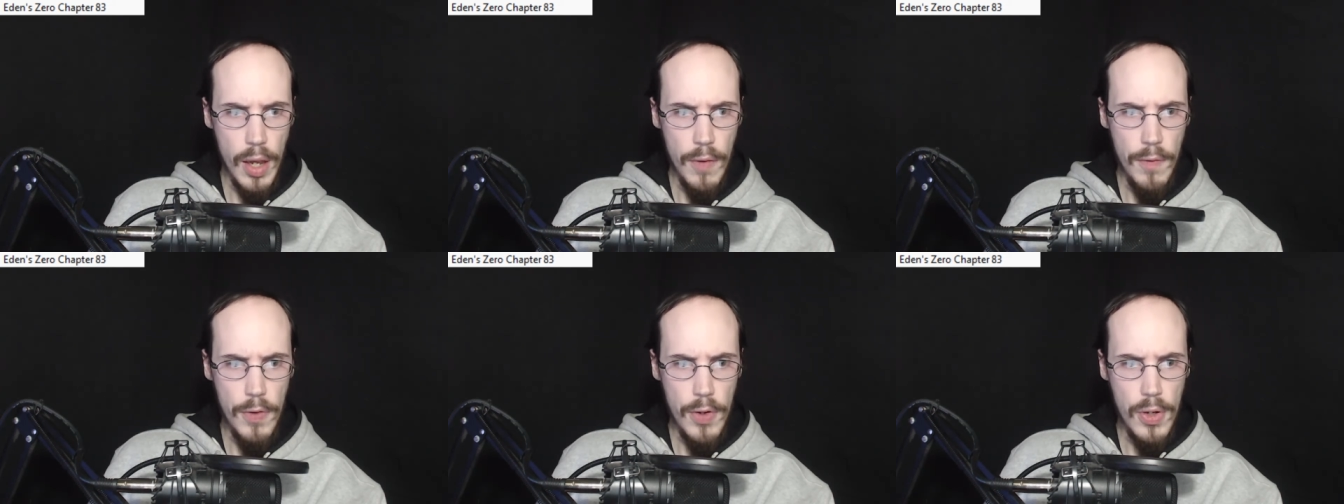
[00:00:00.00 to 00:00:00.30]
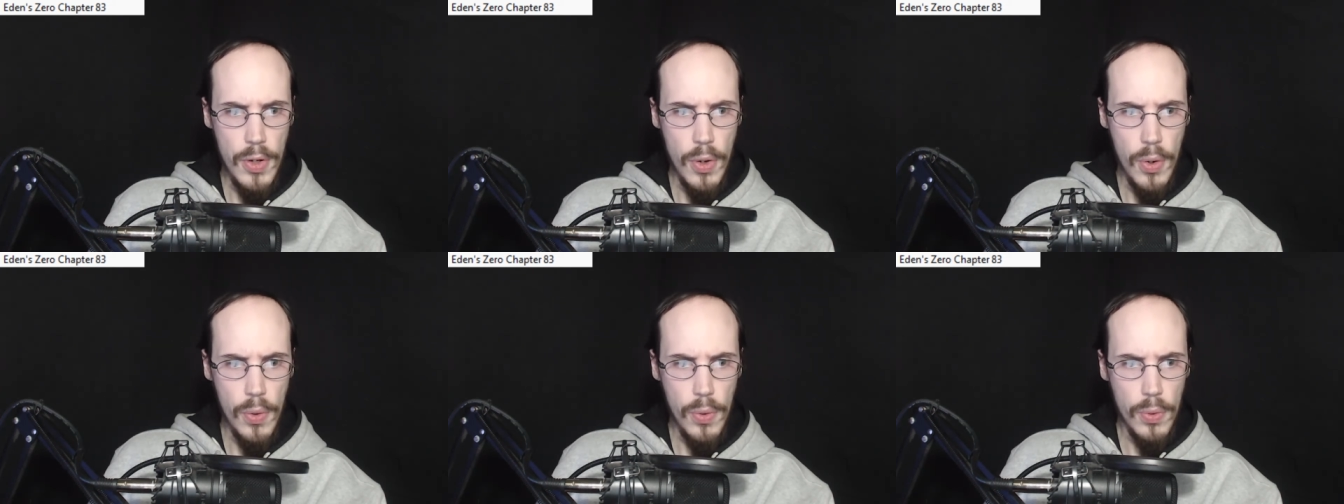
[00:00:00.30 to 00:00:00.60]
If you
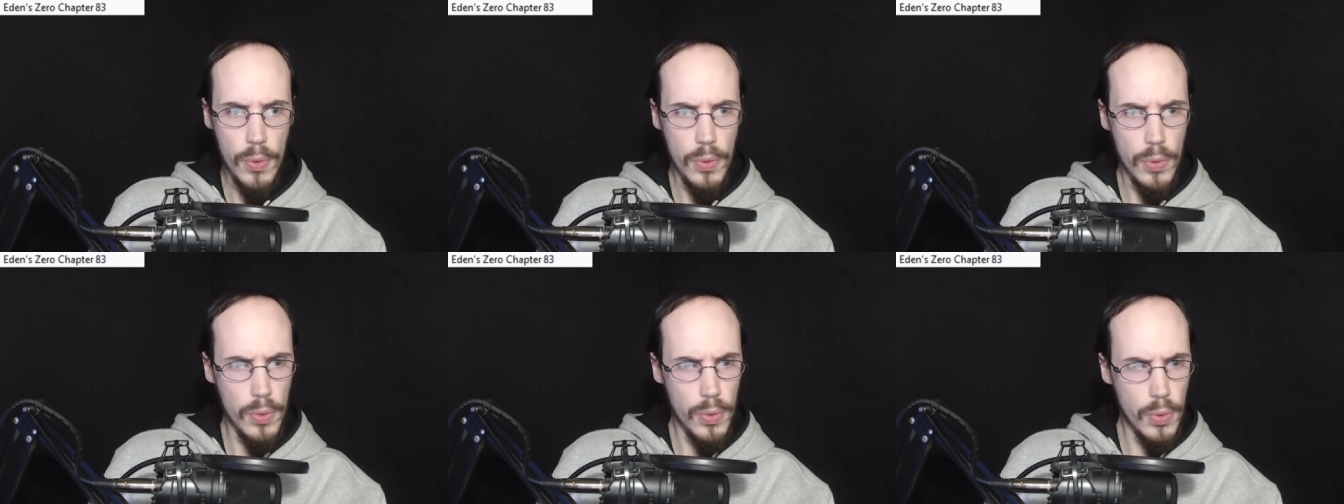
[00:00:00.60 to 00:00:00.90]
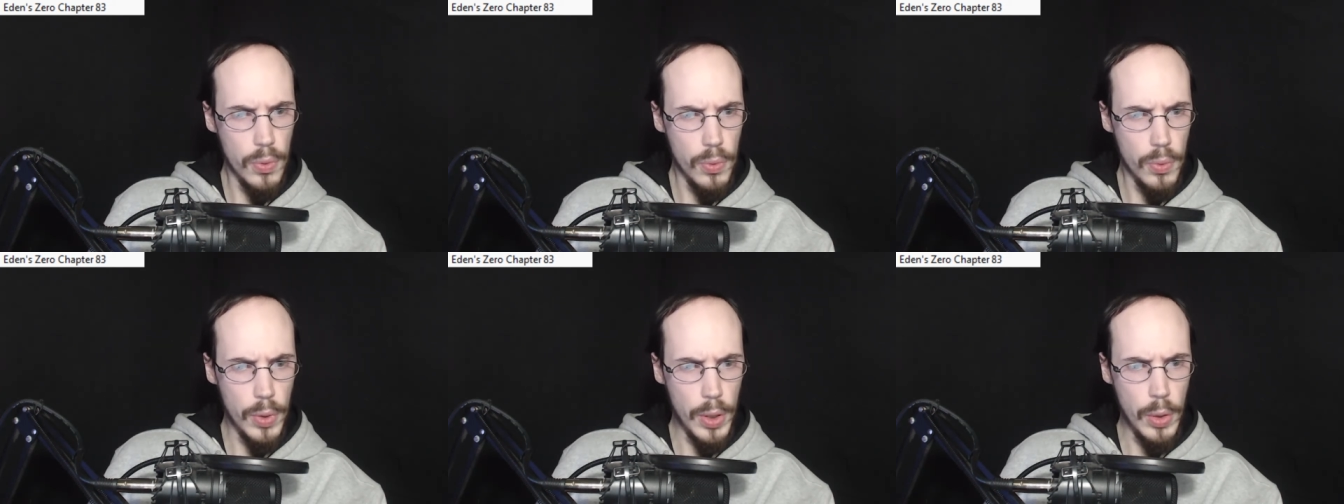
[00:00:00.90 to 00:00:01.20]
don't
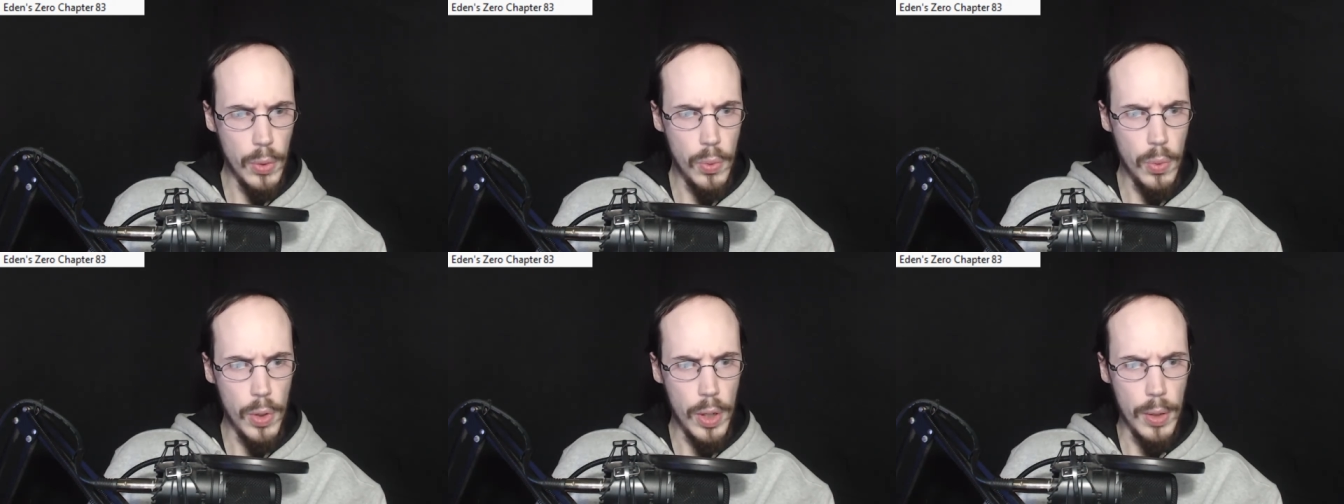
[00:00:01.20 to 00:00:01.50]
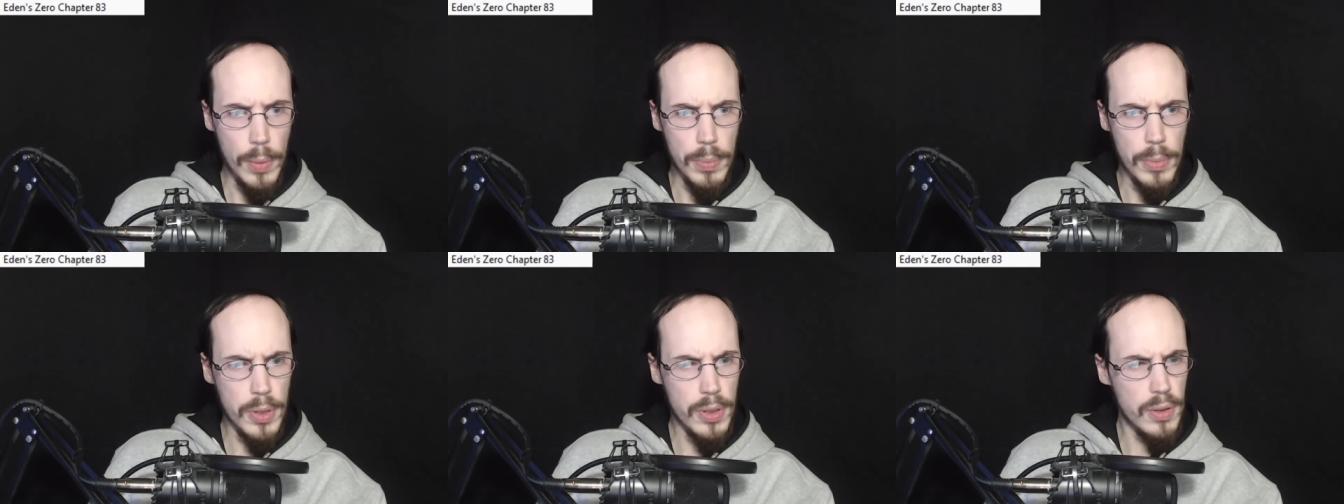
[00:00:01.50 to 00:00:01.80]

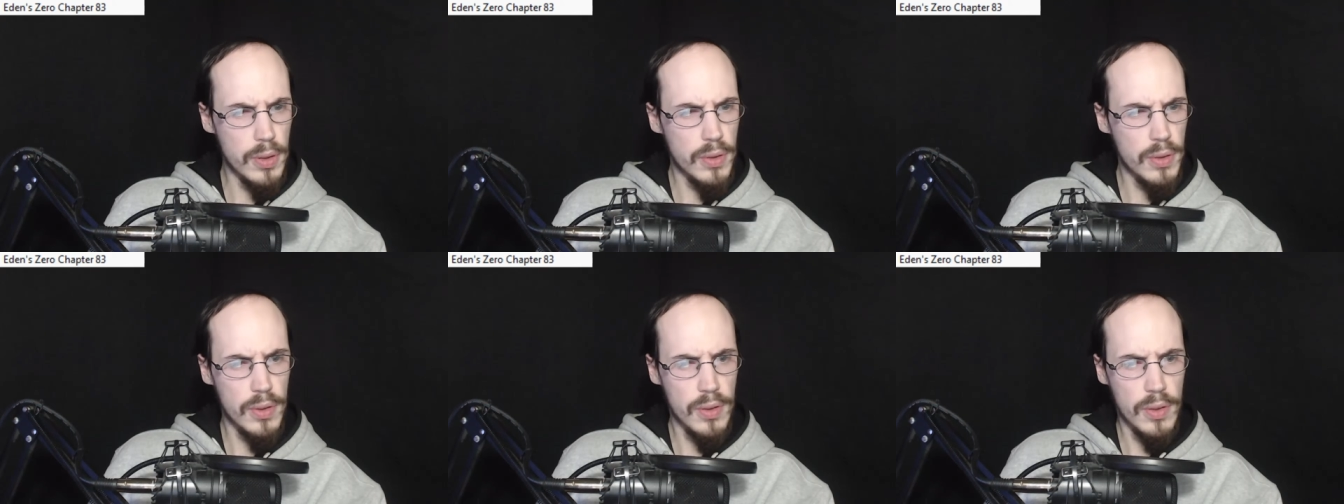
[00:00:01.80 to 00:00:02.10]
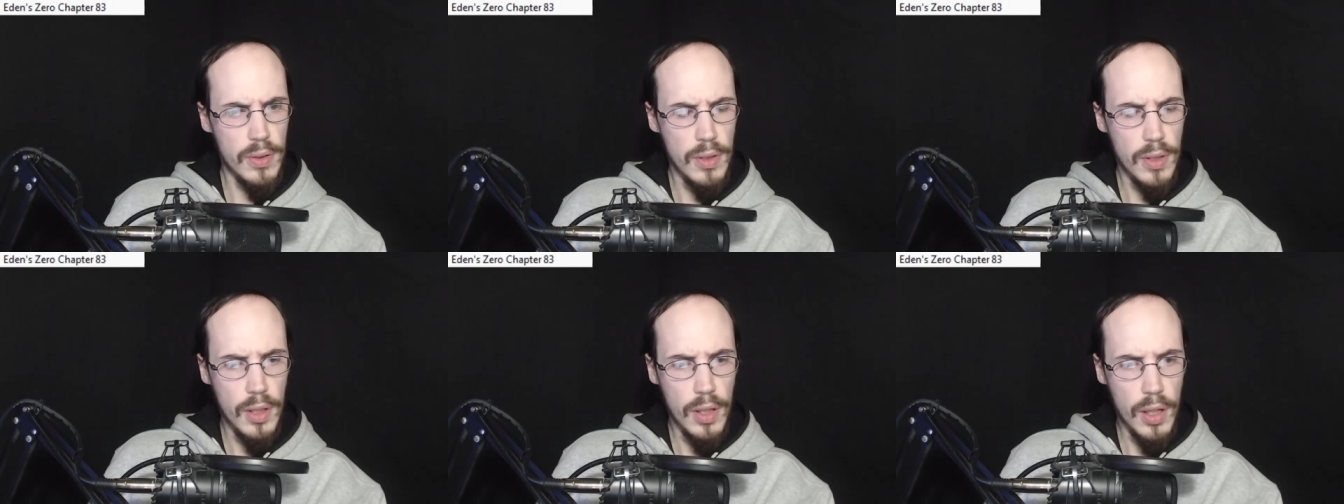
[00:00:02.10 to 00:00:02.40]
re-quipped
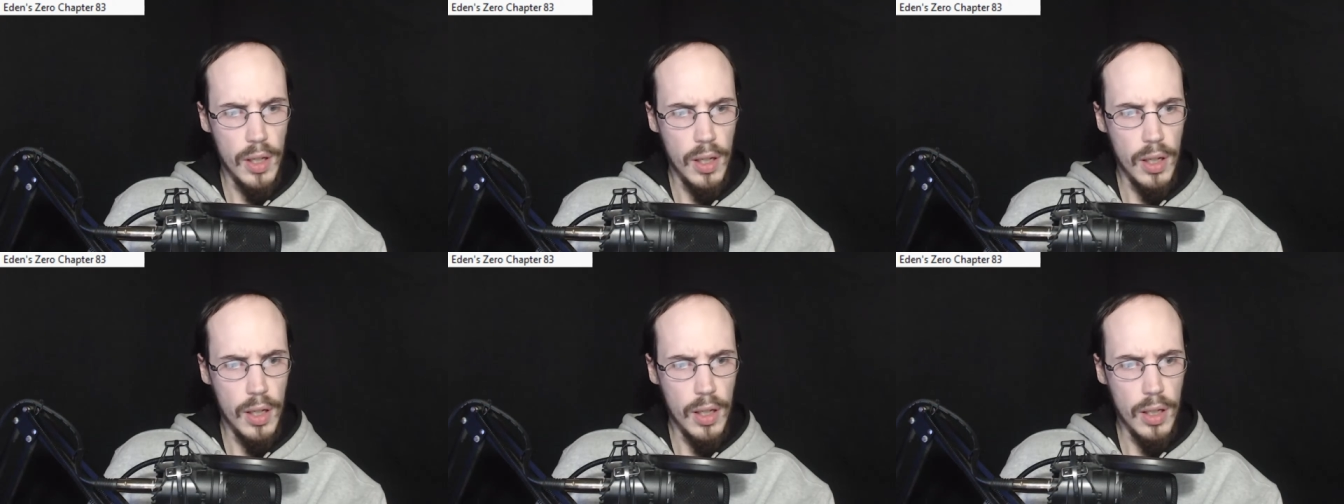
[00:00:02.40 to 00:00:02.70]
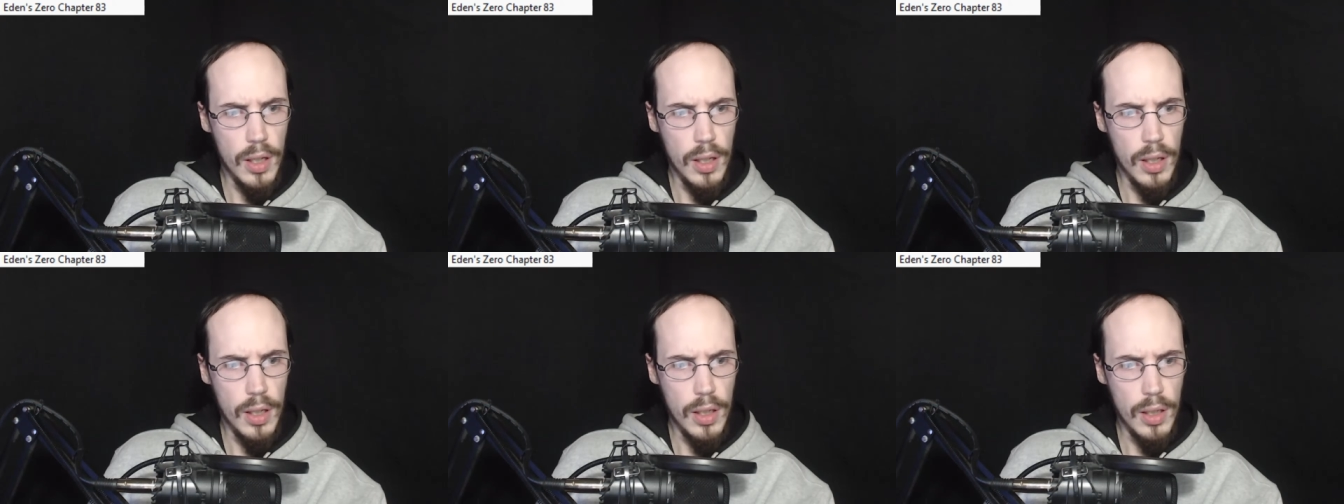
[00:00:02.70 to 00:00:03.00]

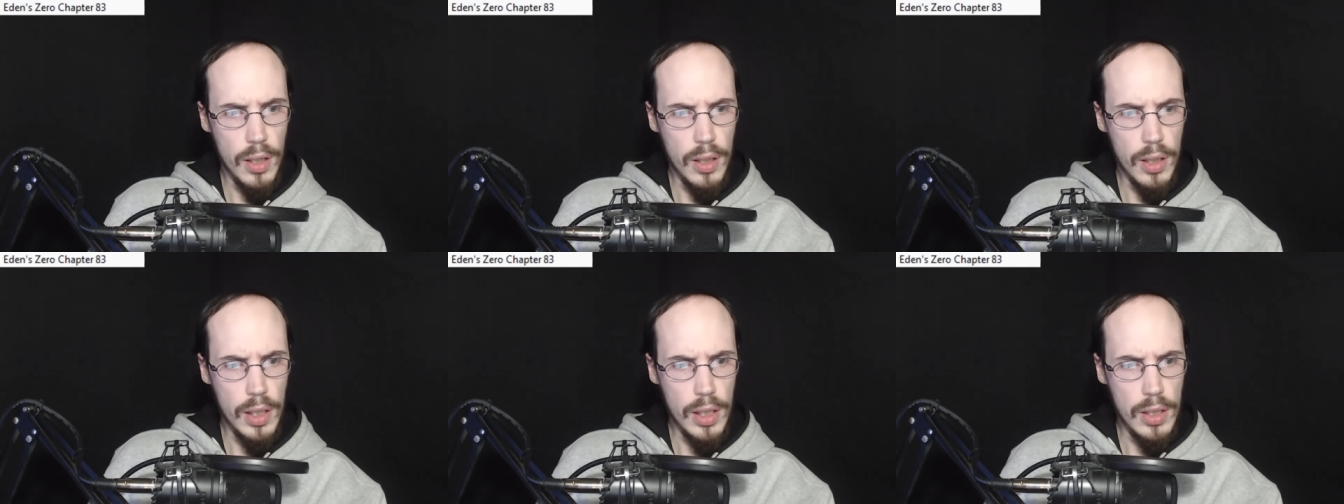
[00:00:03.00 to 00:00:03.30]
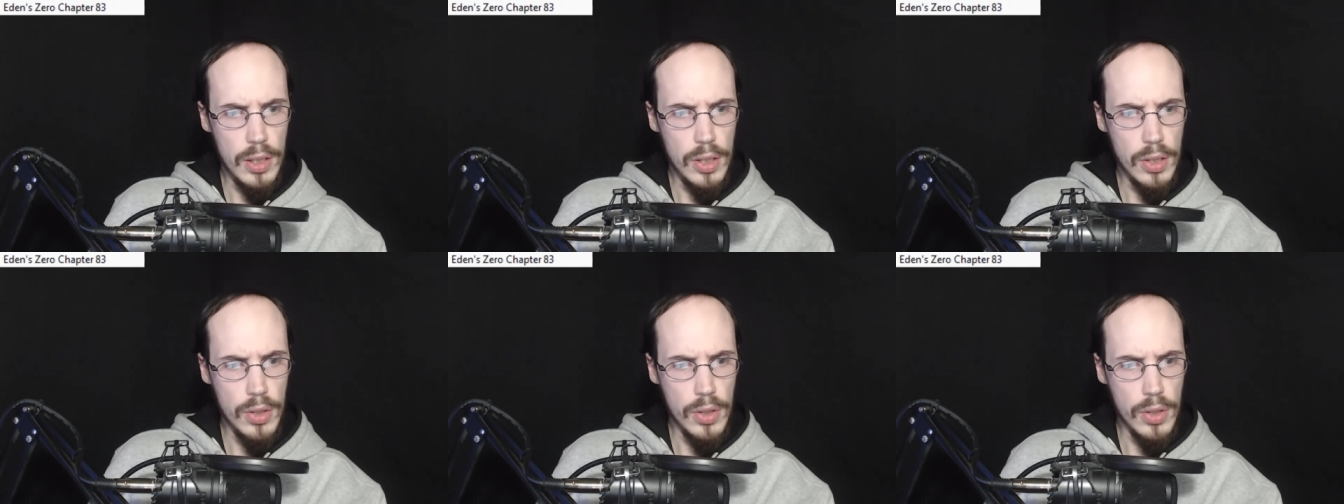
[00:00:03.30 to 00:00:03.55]
into